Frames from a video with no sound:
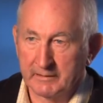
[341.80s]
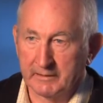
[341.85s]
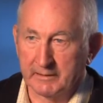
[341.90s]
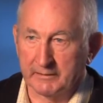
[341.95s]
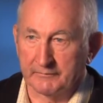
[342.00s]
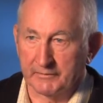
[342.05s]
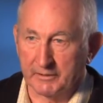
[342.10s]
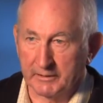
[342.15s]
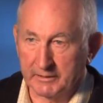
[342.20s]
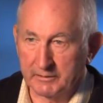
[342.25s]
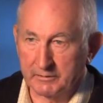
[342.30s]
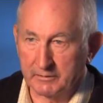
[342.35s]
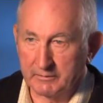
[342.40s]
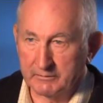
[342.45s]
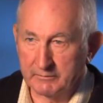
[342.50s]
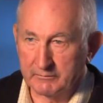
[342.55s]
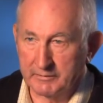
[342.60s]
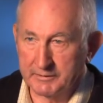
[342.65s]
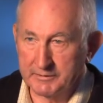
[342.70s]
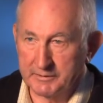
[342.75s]
If I
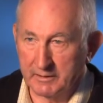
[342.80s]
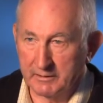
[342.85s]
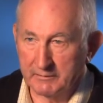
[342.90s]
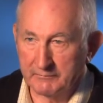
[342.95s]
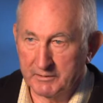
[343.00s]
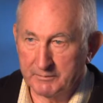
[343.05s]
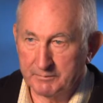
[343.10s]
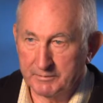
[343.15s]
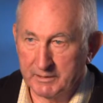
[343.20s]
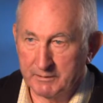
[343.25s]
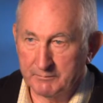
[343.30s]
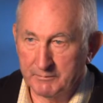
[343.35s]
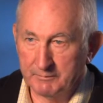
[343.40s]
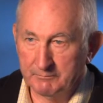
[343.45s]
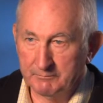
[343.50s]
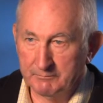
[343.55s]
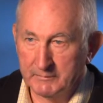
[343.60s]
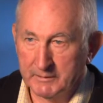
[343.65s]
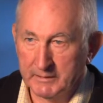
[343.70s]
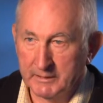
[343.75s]
couldn't resolve the
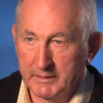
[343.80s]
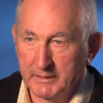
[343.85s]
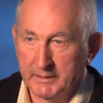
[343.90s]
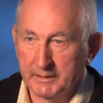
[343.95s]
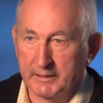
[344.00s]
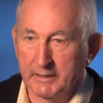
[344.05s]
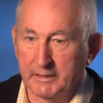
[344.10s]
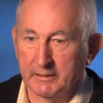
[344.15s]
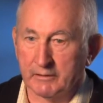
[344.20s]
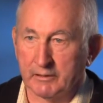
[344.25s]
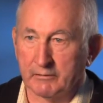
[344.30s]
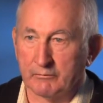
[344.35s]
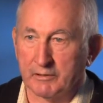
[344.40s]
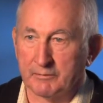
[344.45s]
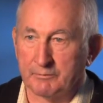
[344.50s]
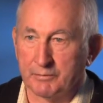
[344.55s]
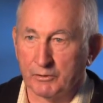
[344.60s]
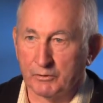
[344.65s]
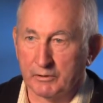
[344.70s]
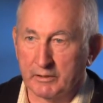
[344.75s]
problem, then I
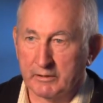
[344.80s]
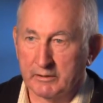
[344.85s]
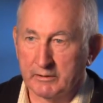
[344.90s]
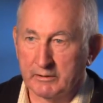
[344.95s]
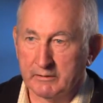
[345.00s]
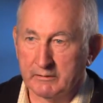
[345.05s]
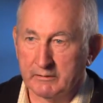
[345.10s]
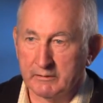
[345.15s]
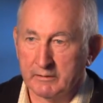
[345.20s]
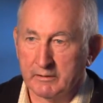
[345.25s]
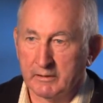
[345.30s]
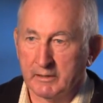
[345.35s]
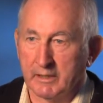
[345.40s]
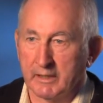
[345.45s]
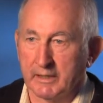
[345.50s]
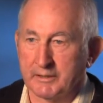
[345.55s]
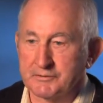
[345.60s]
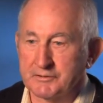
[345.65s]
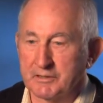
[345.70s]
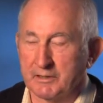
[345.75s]
reported it,
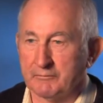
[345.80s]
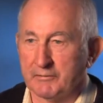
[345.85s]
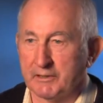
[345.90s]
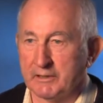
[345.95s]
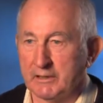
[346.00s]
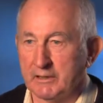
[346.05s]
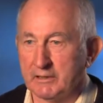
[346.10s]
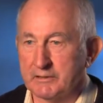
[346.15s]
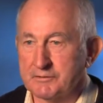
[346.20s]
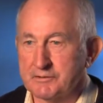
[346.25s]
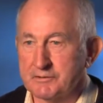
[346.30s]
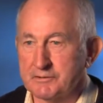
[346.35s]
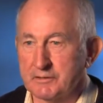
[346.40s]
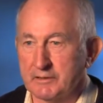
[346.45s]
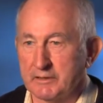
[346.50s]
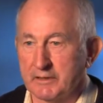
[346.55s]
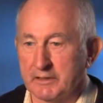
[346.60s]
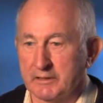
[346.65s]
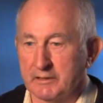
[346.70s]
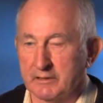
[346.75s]
and someone else,
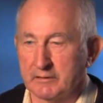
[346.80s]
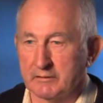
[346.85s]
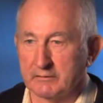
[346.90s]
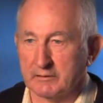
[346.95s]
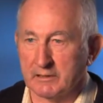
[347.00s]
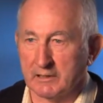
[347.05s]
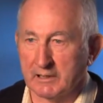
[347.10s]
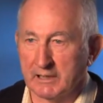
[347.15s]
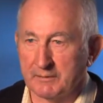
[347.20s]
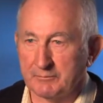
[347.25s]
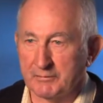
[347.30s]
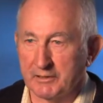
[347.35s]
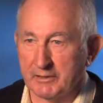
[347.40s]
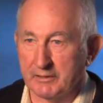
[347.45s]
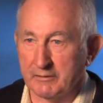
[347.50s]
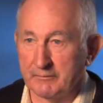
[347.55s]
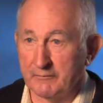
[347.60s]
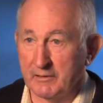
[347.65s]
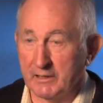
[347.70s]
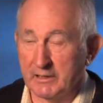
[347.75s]
either
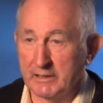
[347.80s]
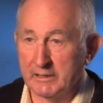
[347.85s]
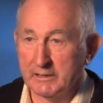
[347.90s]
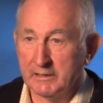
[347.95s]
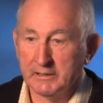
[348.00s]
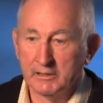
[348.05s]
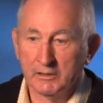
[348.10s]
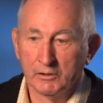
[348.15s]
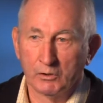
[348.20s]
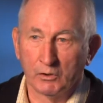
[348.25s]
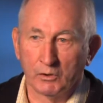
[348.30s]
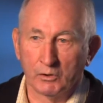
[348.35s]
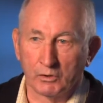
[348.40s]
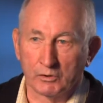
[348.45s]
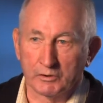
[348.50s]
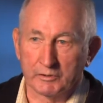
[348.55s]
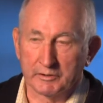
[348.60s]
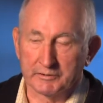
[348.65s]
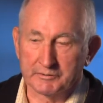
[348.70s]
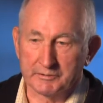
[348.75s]
collaboratively
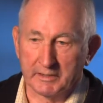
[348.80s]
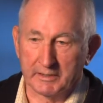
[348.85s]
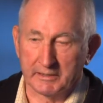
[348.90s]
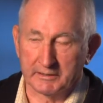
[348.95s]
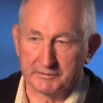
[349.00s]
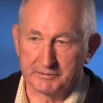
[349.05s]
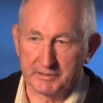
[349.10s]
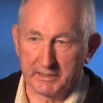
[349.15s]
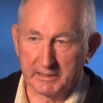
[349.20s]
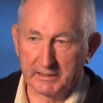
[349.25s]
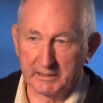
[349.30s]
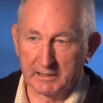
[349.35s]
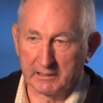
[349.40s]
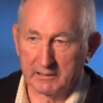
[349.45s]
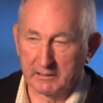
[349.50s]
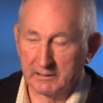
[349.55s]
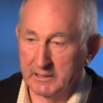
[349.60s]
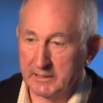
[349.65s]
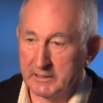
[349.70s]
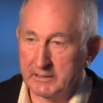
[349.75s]
or
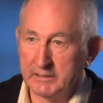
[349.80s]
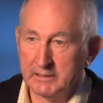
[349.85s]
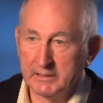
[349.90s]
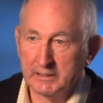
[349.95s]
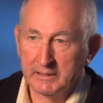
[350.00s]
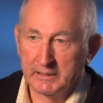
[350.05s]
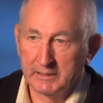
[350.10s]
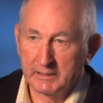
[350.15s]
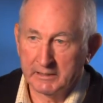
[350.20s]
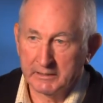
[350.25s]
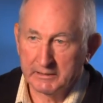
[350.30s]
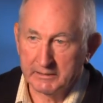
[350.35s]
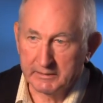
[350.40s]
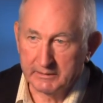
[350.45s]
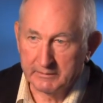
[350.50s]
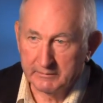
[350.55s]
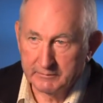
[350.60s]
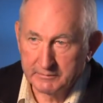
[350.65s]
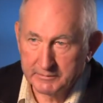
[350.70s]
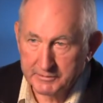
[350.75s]
singularly,
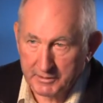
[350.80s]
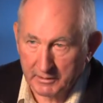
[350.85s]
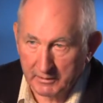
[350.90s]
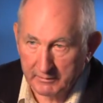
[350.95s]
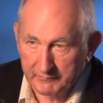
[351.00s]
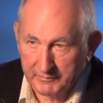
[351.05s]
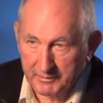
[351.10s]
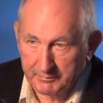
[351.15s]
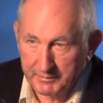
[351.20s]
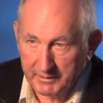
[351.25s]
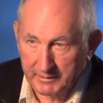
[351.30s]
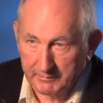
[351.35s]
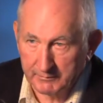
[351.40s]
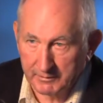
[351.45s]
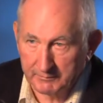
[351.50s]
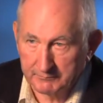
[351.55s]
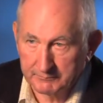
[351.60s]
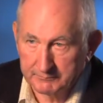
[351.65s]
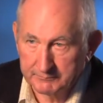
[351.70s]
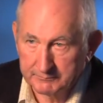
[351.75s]
solved the
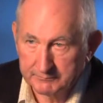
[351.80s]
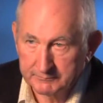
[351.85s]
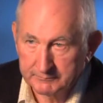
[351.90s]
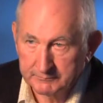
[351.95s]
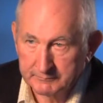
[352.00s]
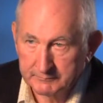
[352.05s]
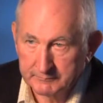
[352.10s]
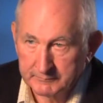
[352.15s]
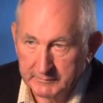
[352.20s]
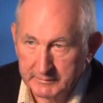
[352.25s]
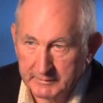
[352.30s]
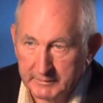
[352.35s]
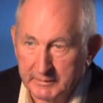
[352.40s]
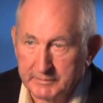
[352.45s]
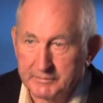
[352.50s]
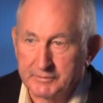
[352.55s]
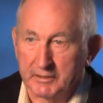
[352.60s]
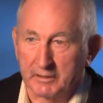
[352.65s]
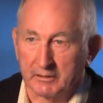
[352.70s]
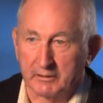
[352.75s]
problem.
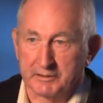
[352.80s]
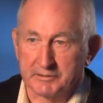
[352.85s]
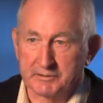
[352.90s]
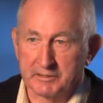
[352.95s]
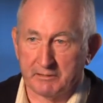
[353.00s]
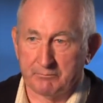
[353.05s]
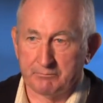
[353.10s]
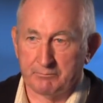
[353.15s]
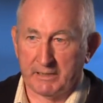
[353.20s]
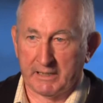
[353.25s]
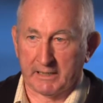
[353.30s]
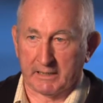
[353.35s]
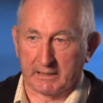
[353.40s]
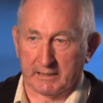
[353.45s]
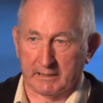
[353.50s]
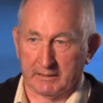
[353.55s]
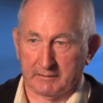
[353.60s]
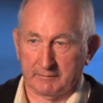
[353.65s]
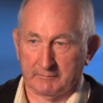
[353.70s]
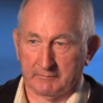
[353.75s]
So I stepped
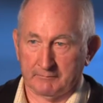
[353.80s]
back.